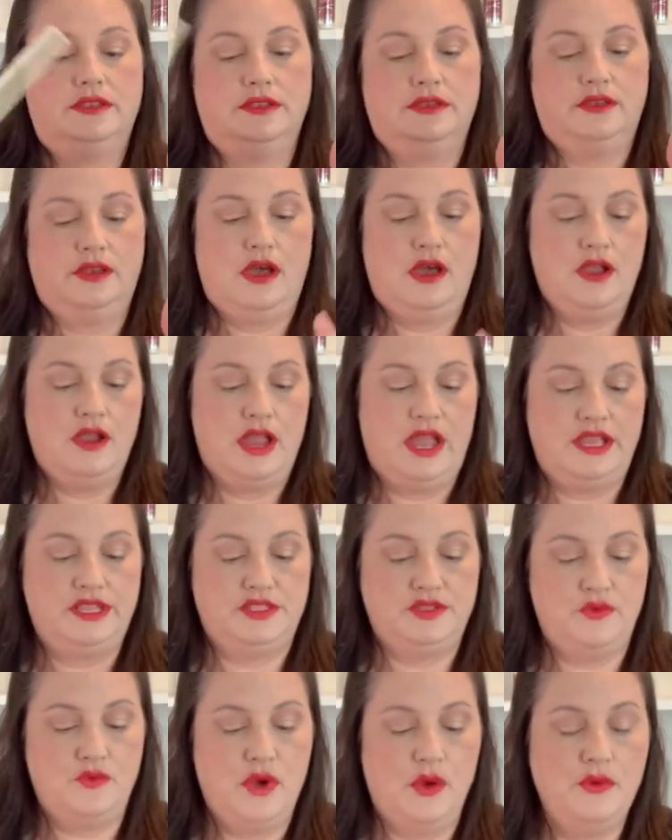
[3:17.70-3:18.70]
All right,
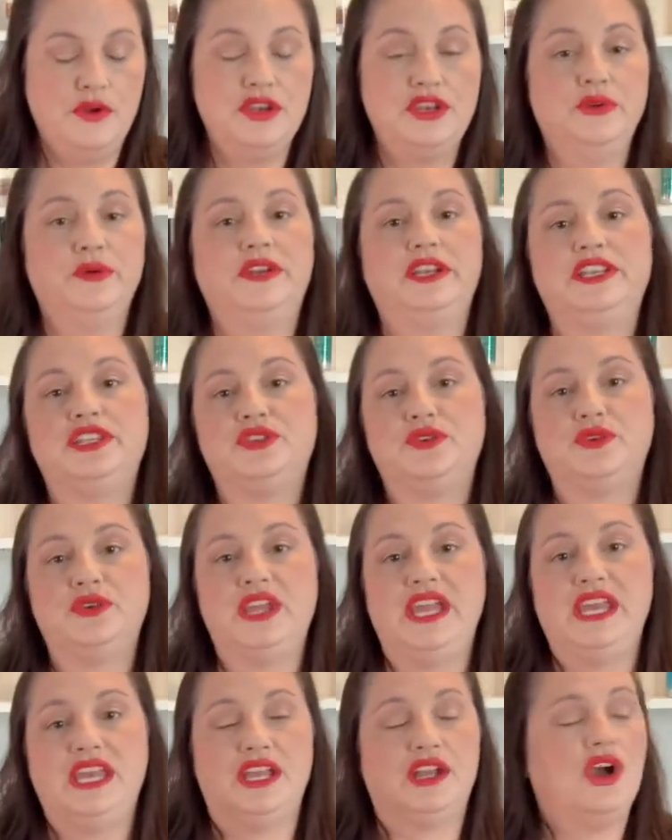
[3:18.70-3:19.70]
so what we're doing is
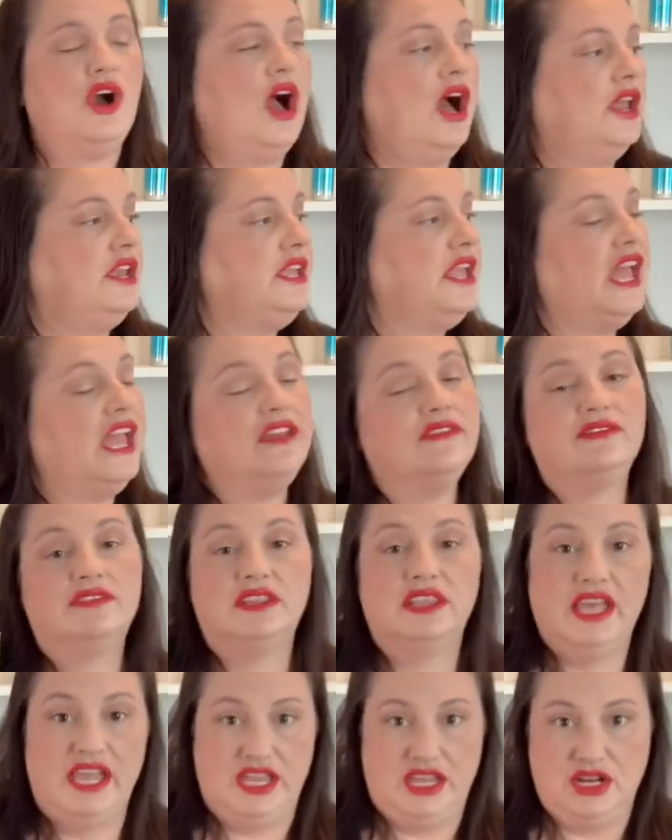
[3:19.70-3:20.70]
creating concave
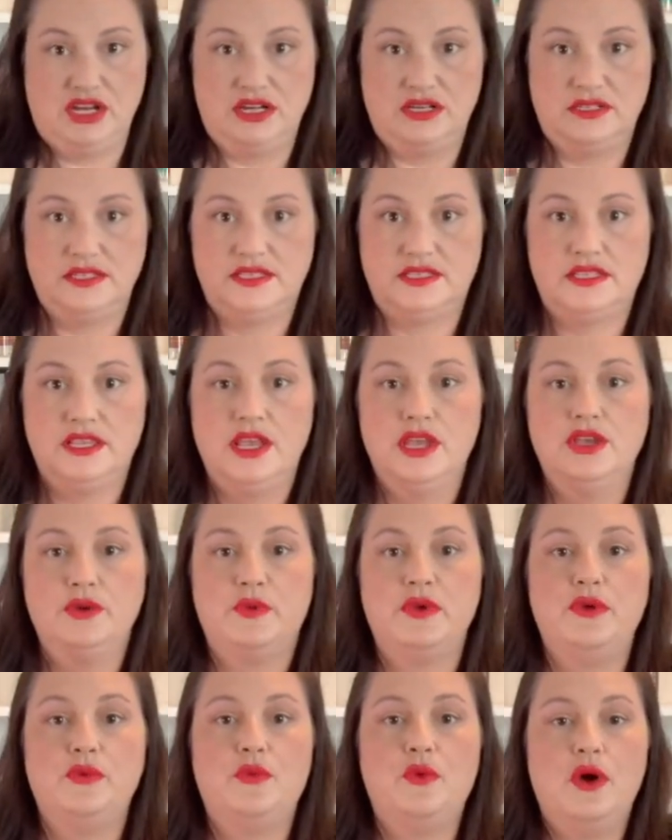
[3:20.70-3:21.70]
layers.
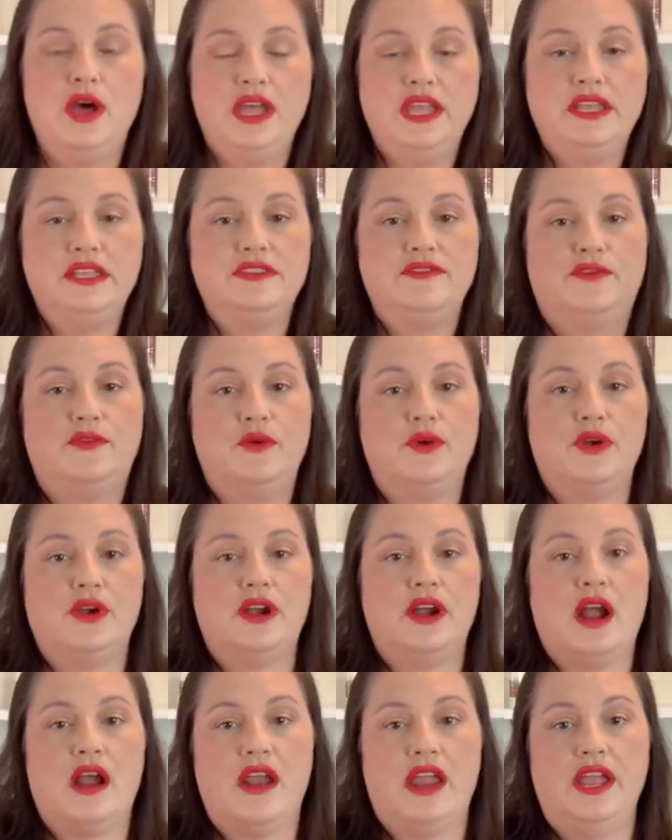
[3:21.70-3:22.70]
We want for
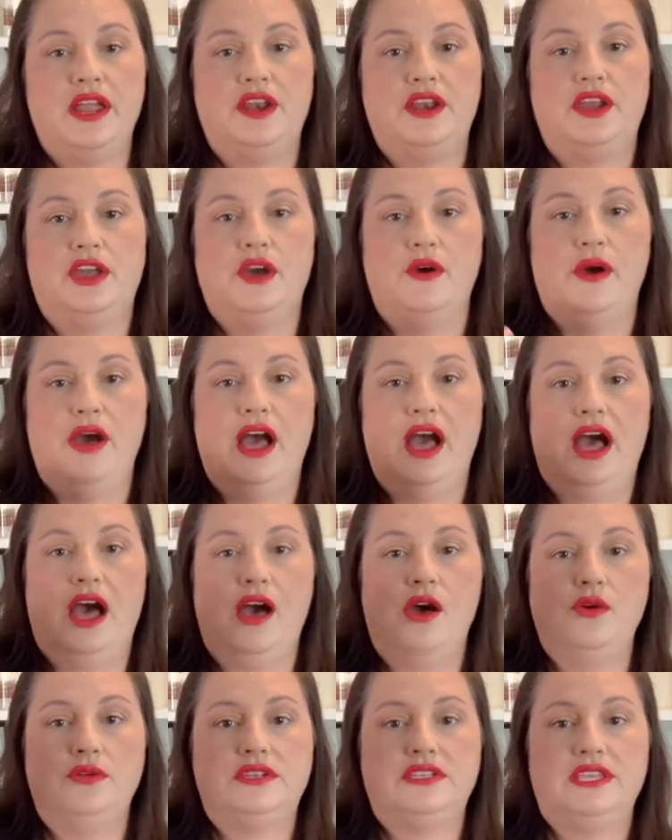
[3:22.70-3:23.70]
our hair to go
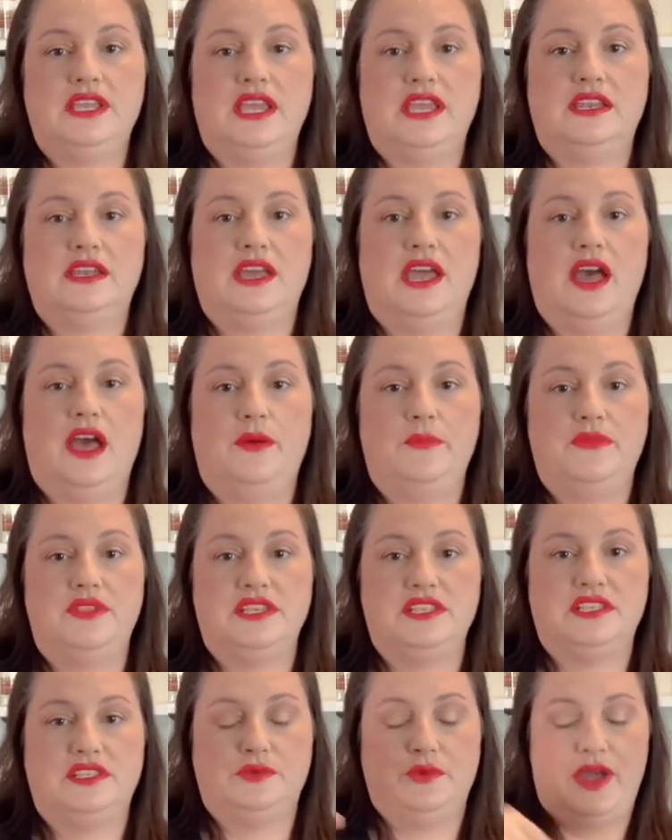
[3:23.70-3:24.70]
out and up
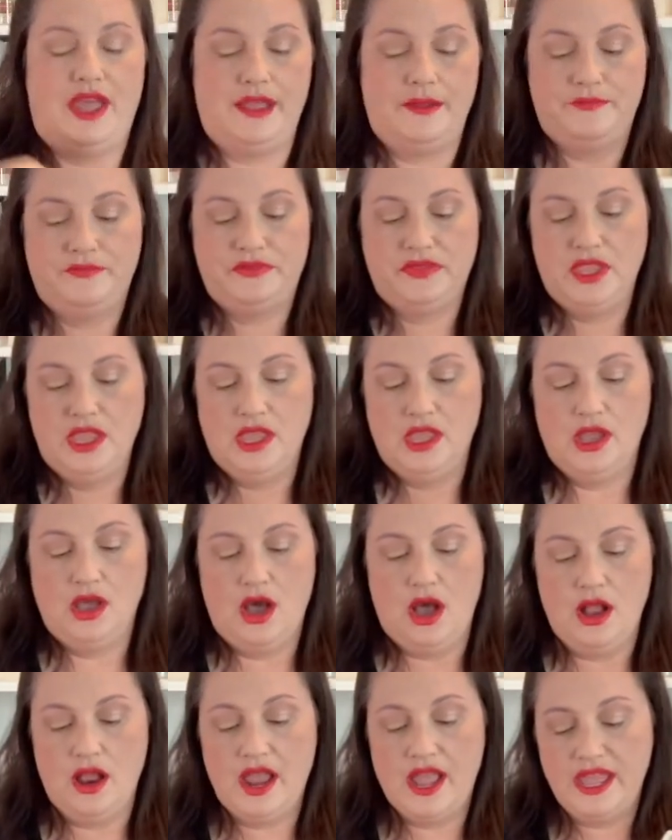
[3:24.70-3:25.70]
this way.
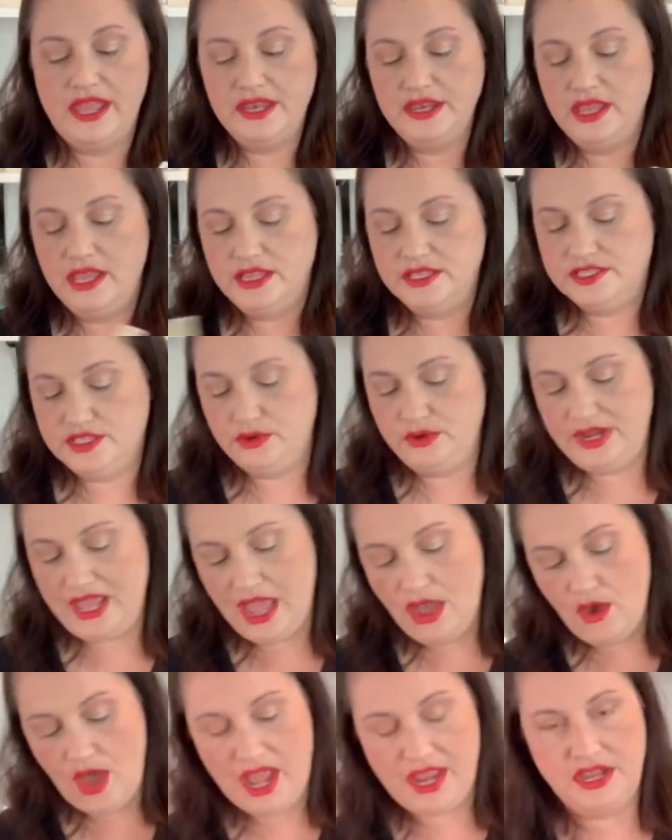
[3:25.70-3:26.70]
All right, so
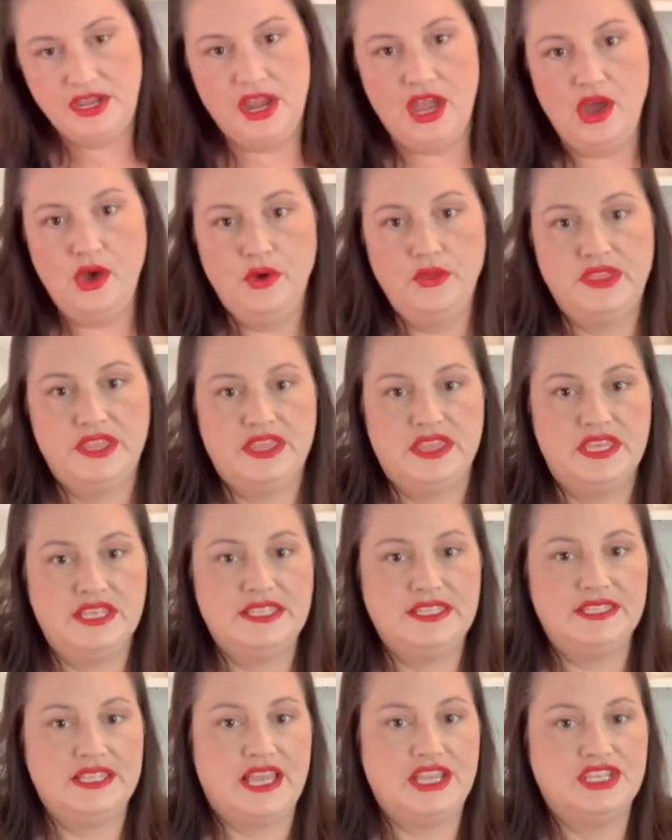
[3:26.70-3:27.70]
now I know that
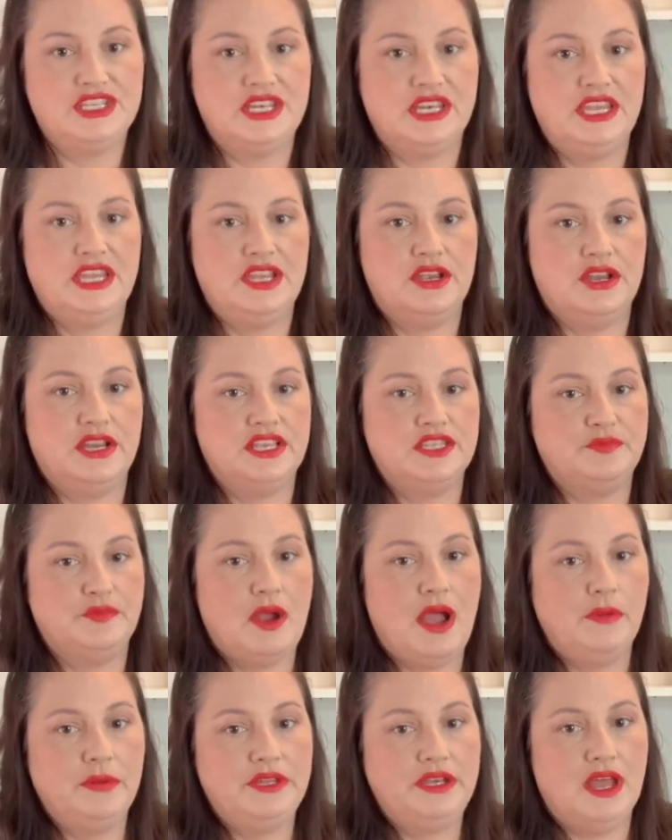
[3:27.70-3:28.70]
this section here is
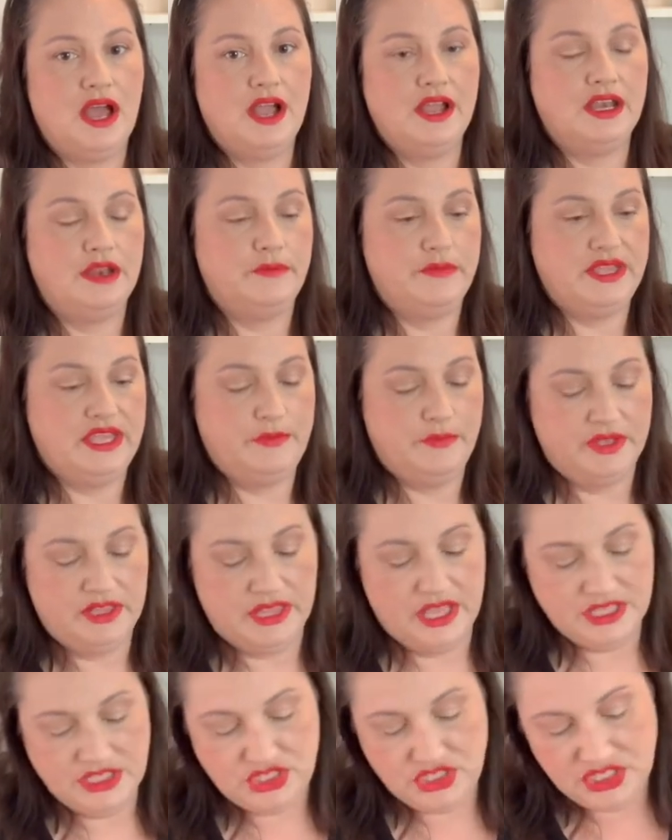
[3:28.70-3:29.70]
probably not gonna meet, but
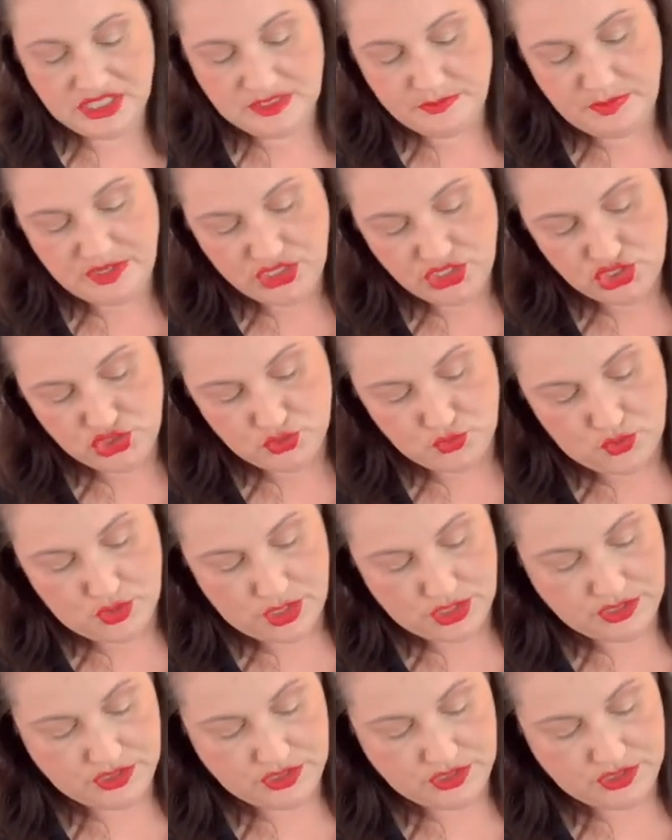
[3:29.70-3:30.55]
let's just be sure.